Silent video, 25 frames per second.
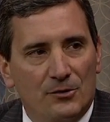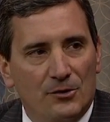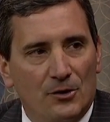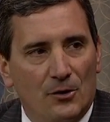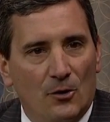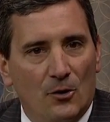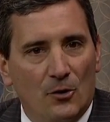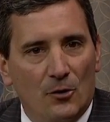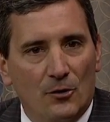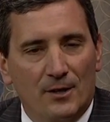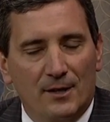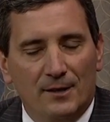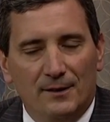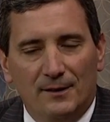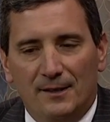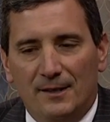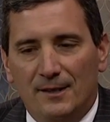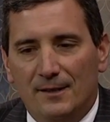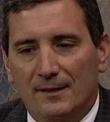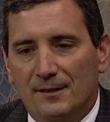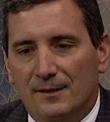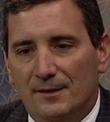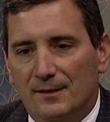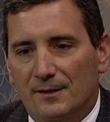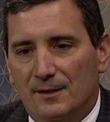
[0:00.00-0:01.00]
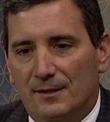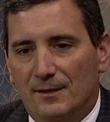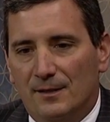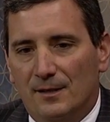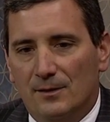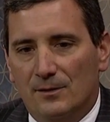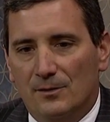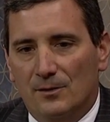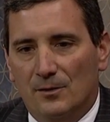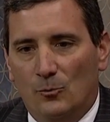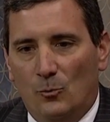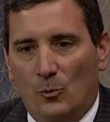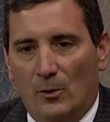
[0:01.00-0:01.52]
So Hercules is a
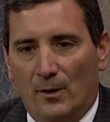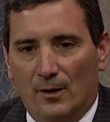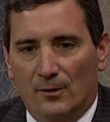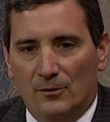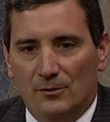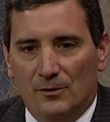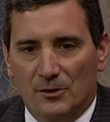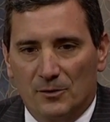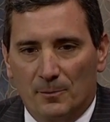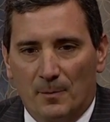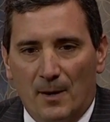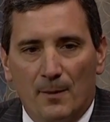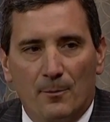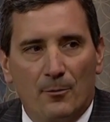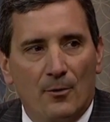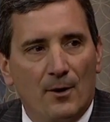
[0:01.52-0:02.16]
system where just by